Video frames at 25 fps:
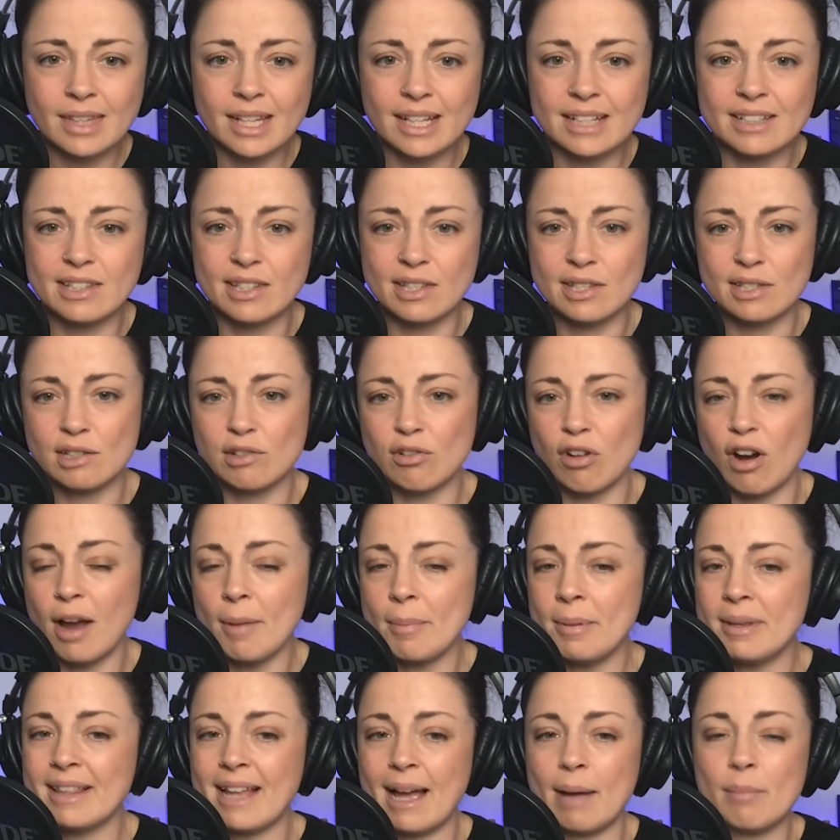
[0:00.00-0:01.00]

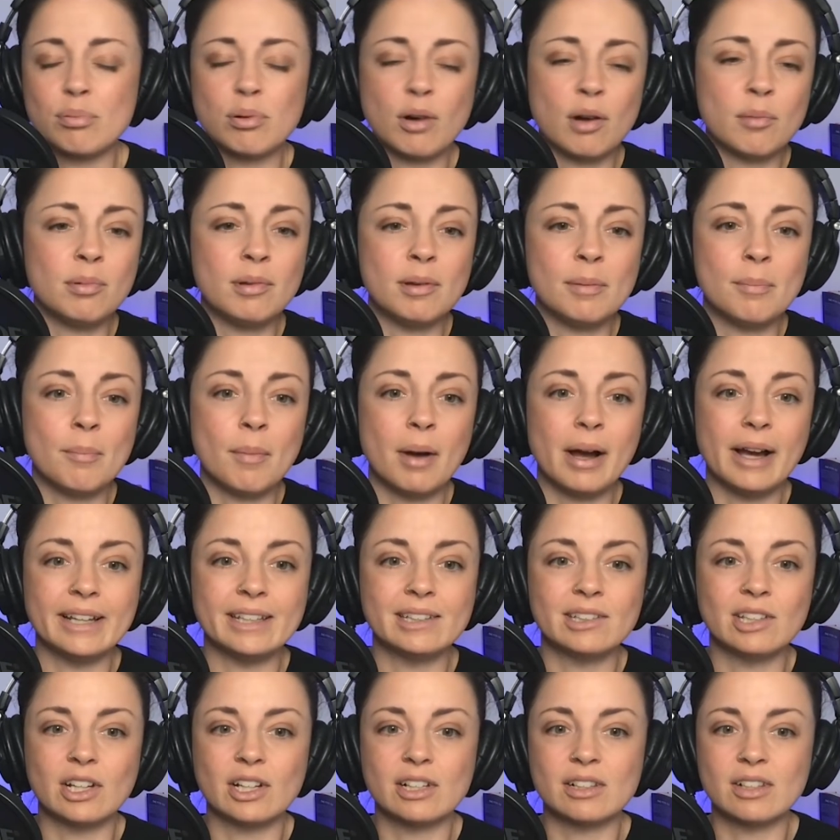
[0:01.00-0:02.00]
describing that problem might
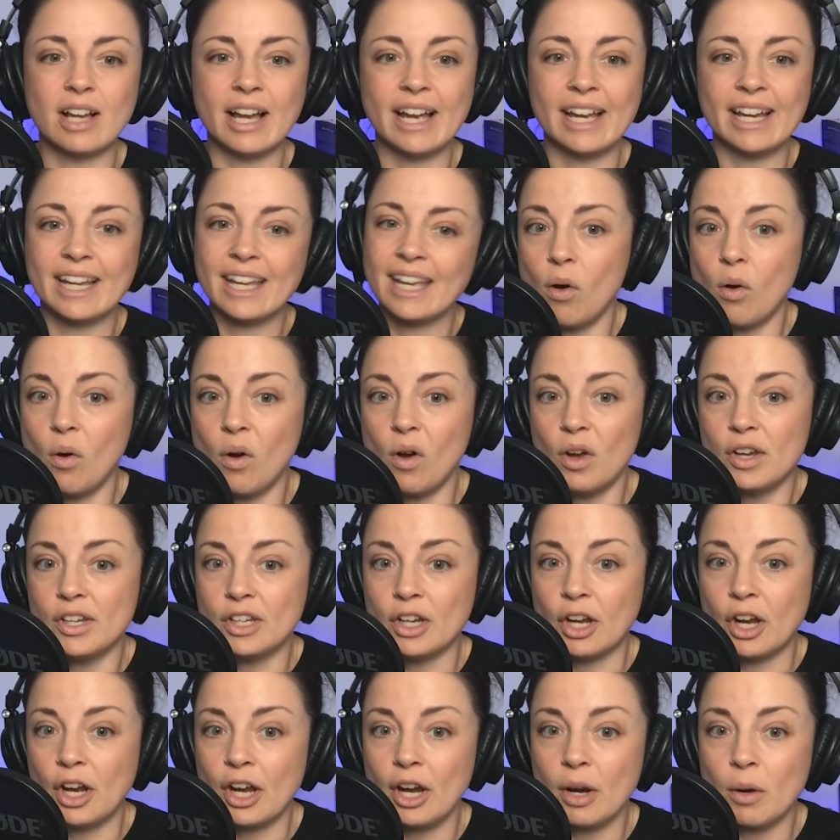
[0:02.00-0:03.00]
look like, you
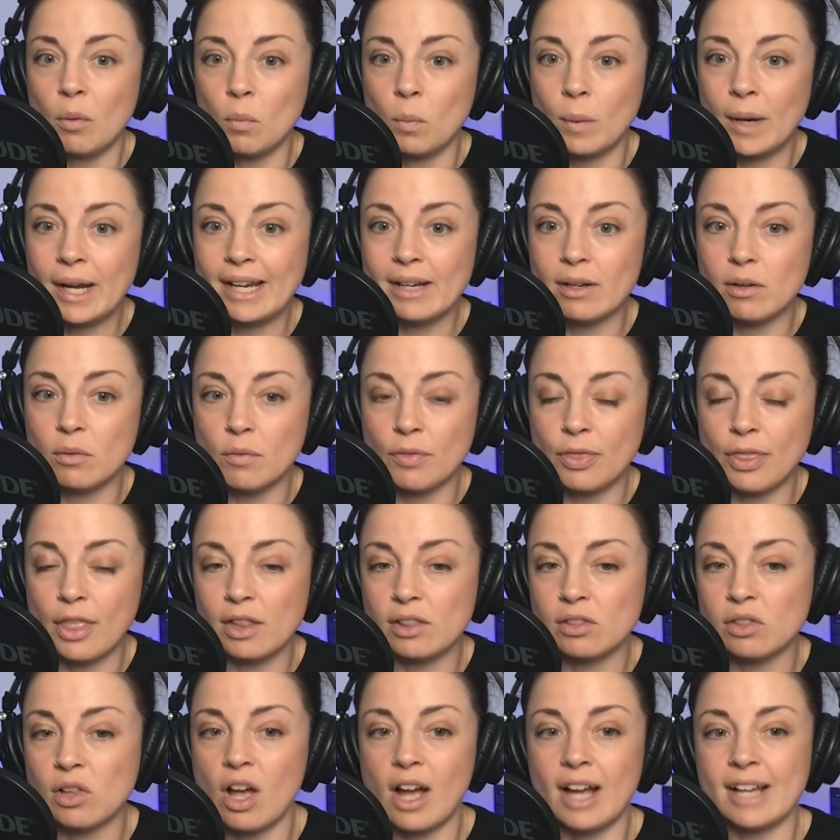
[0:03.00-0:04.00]
know, we the
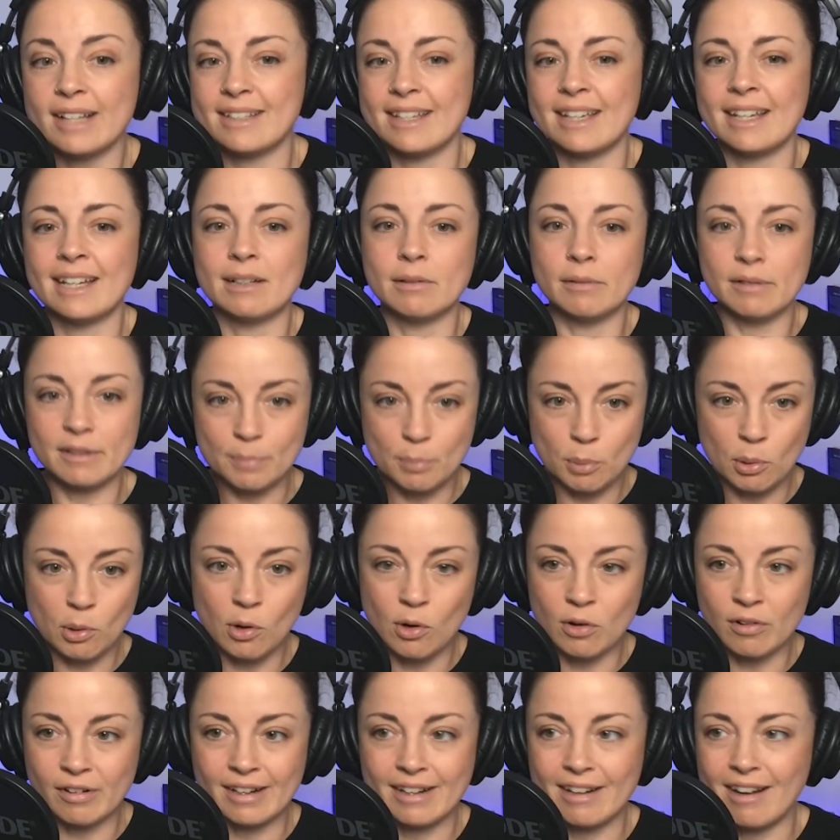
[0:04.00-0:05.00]
lighting was
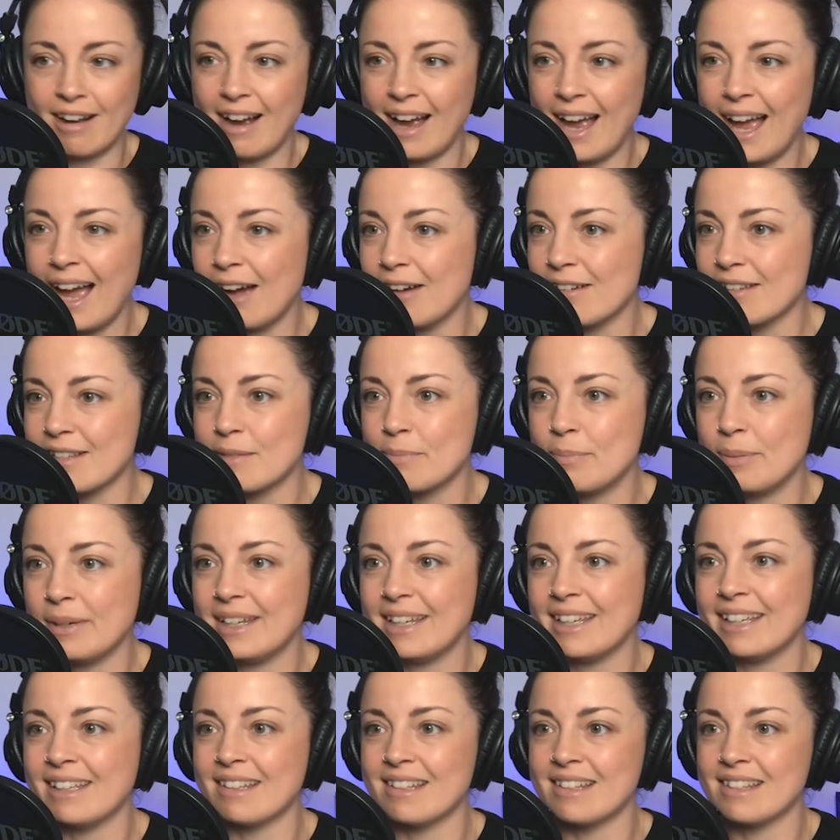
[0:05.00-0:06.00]
poor in our house
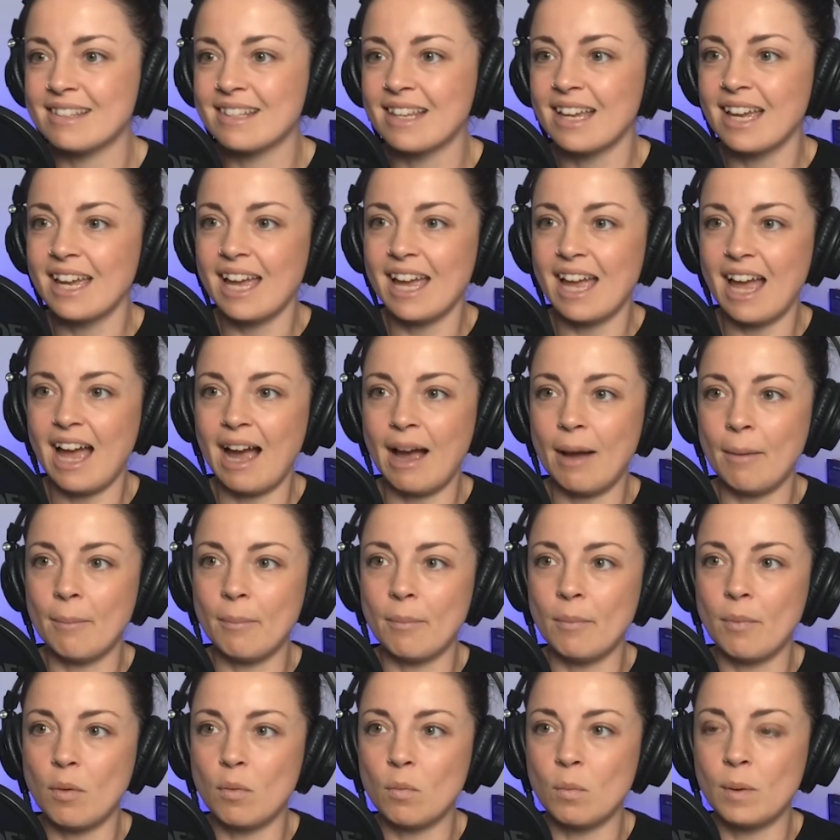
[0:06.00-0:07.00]
because
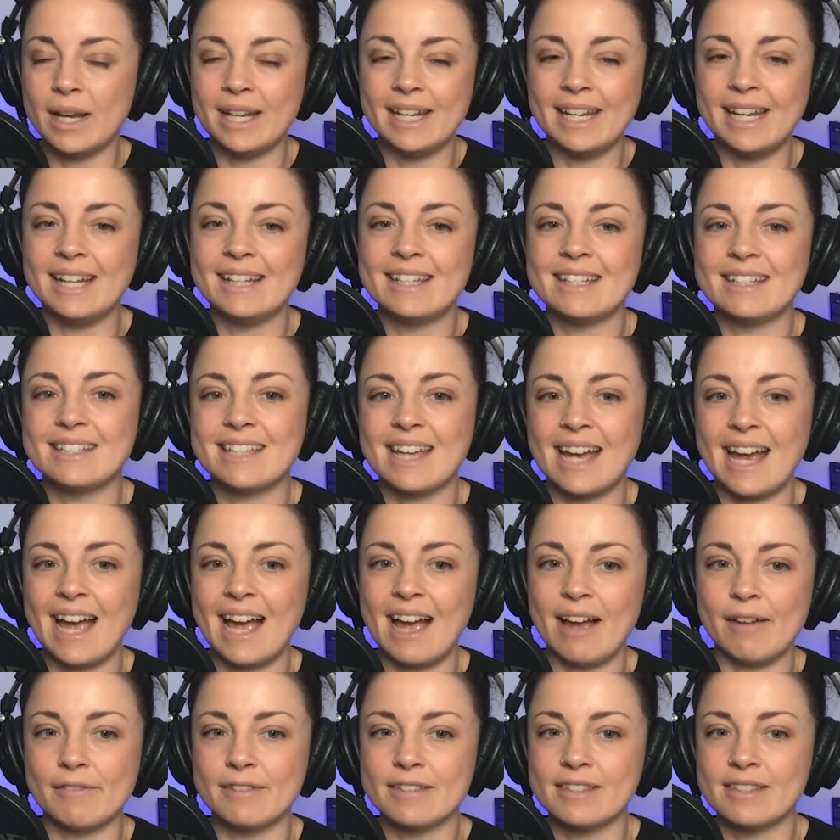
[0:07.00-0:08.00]
um, we needed to
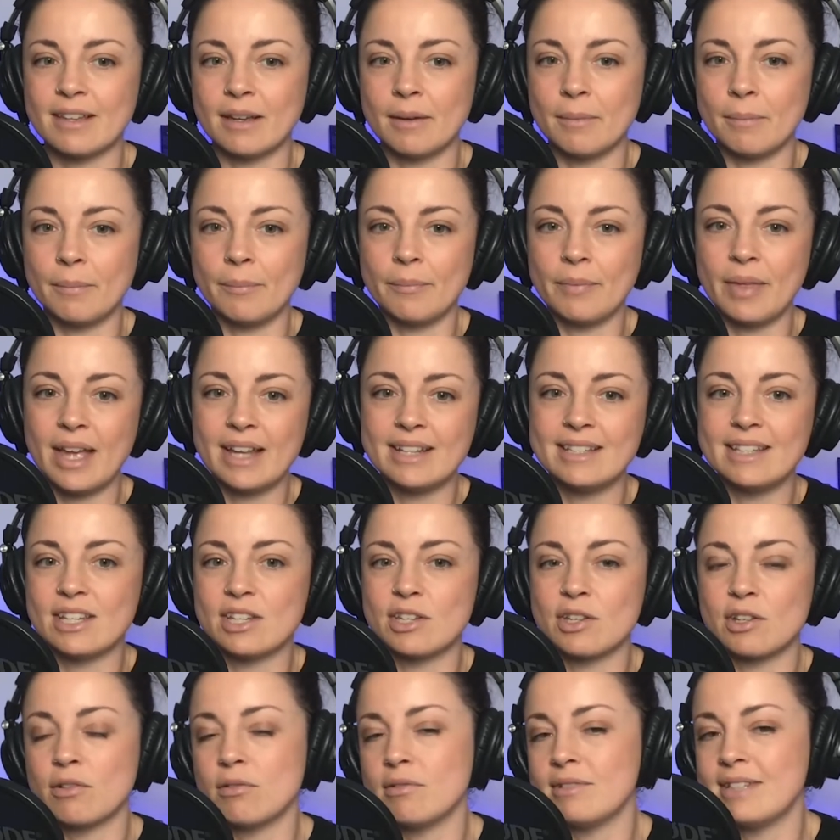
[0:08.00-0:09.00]
have some
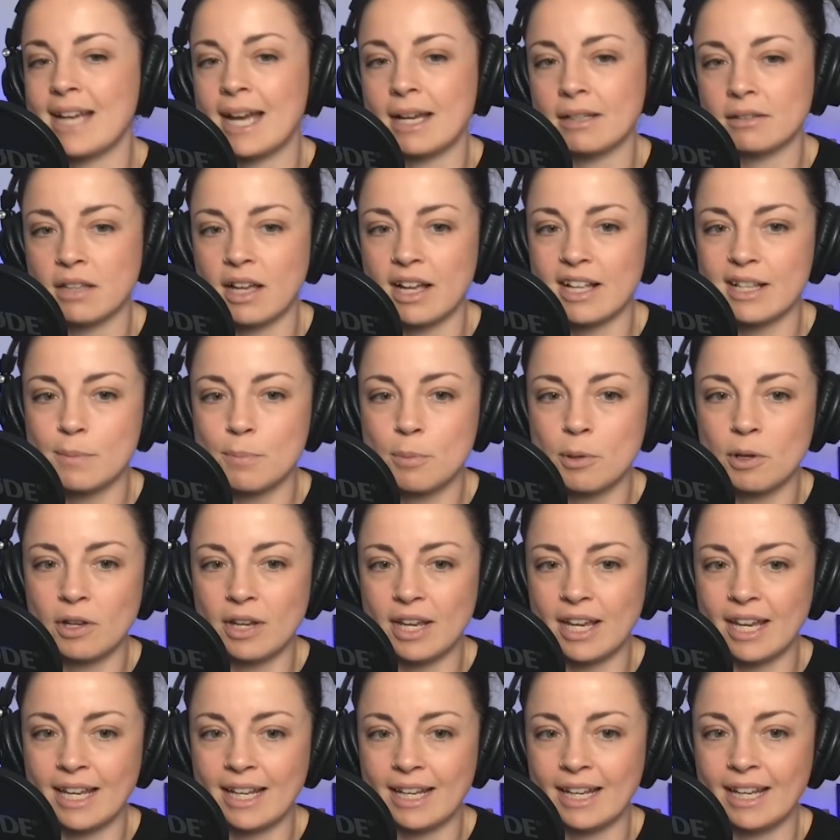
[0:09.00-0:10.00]
additional downlights put
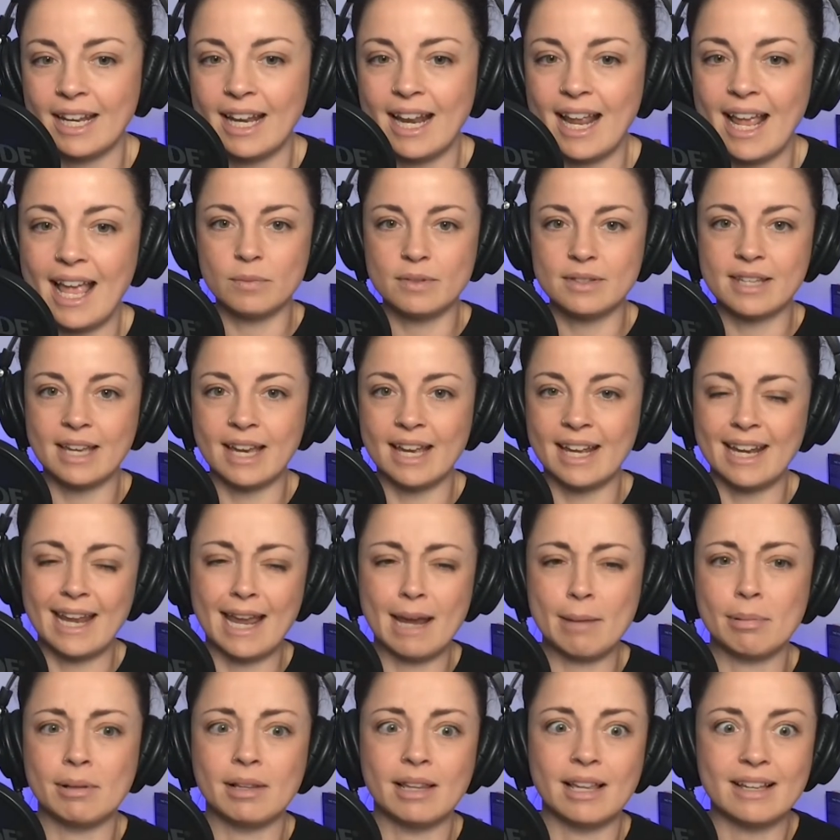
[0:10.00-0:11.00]
in to
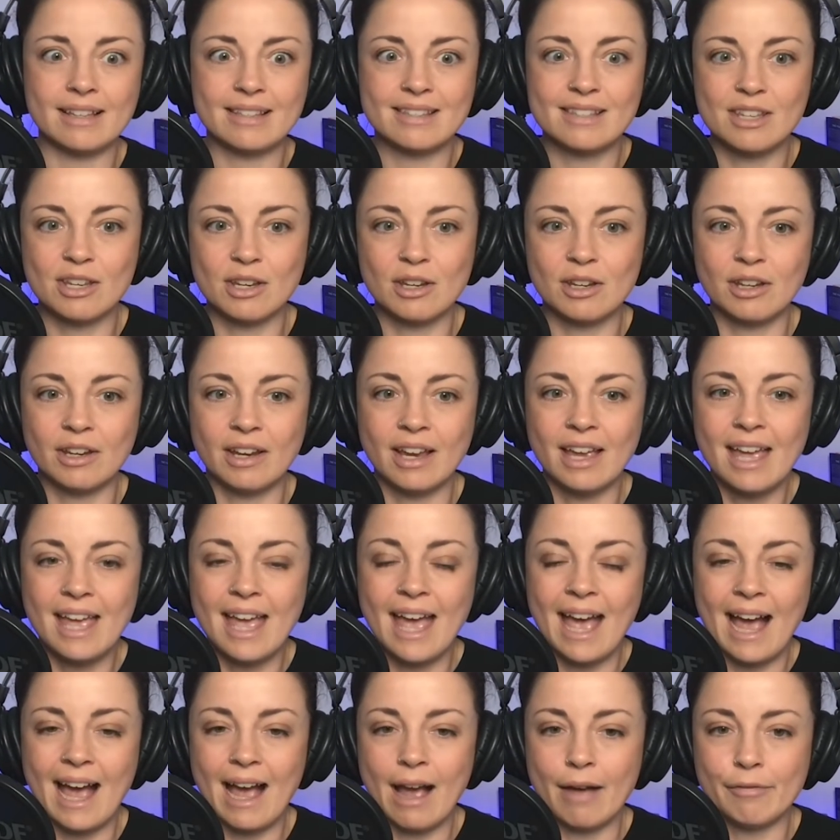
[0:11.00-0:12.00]
enable us to
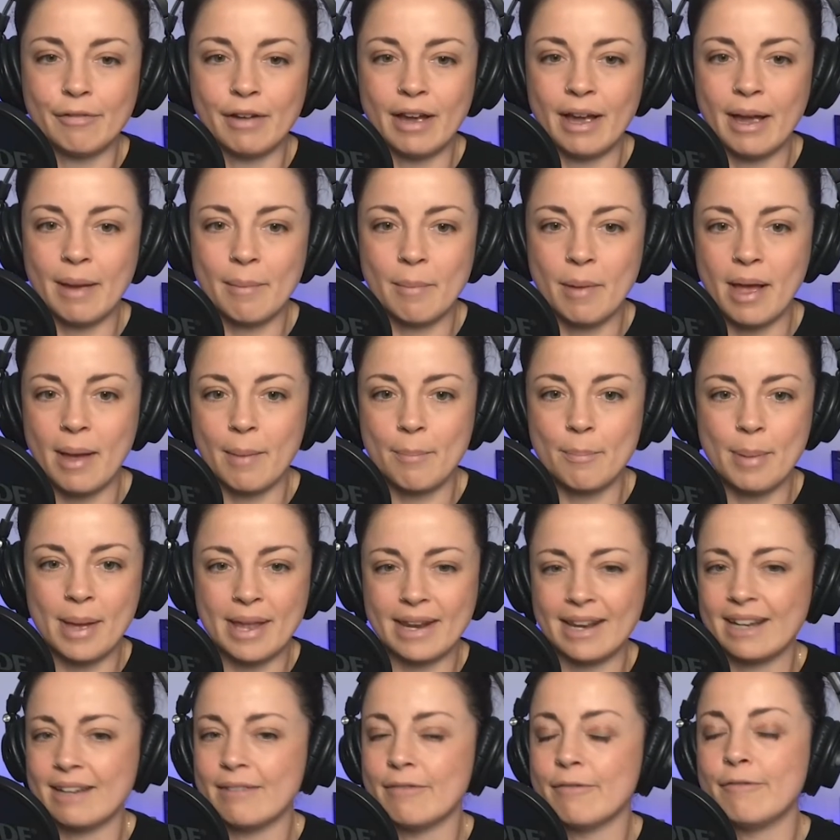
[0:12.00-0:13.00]
have a, a
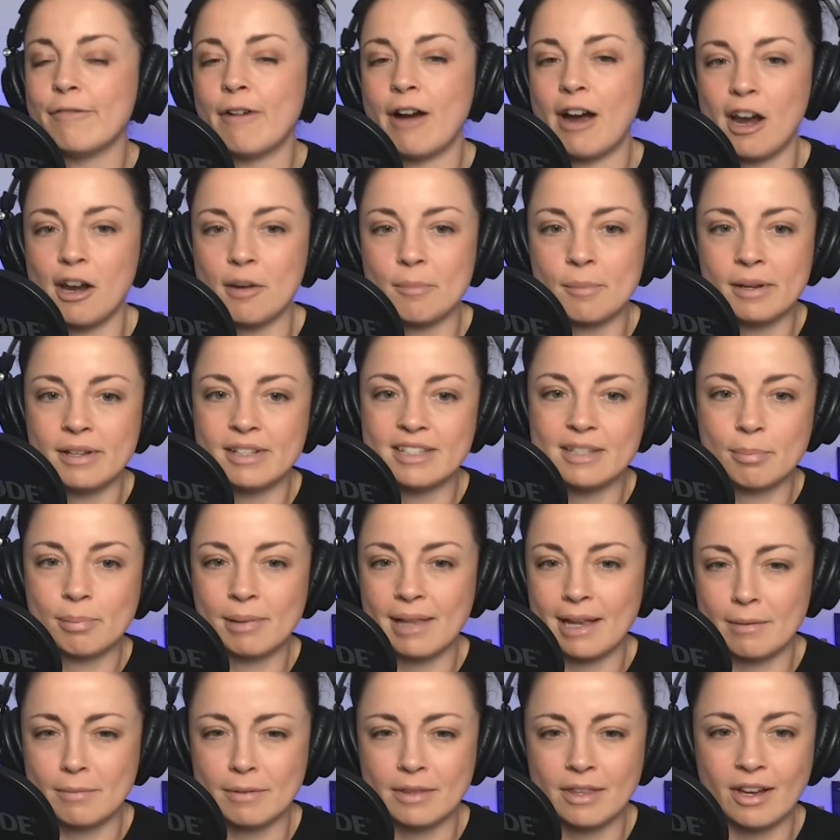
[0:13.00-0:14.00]
better environment to
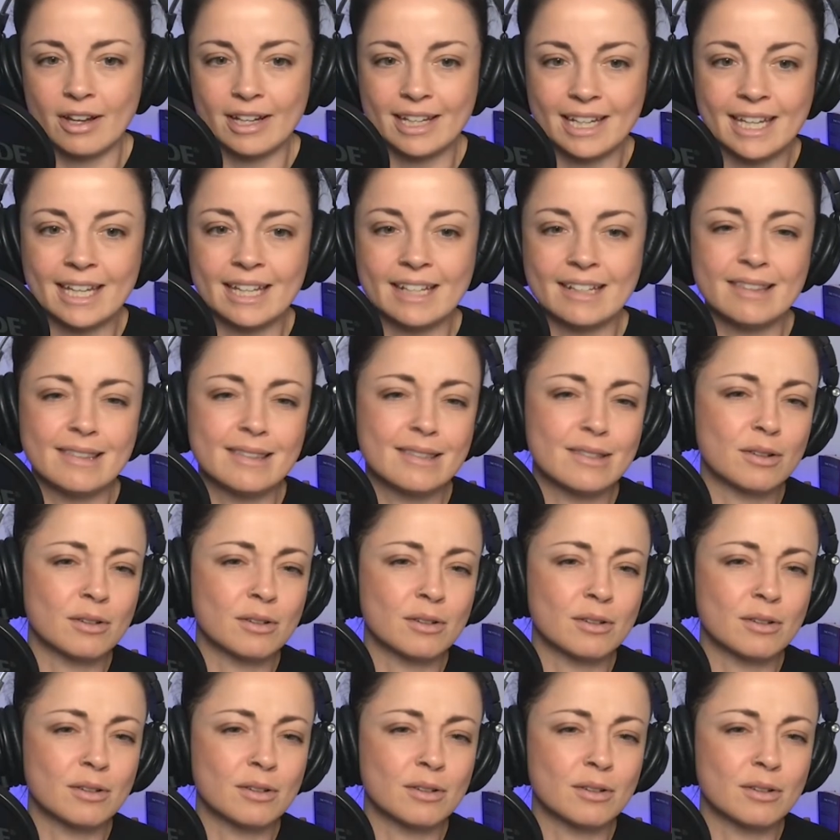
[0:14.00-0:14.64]
play with our kids.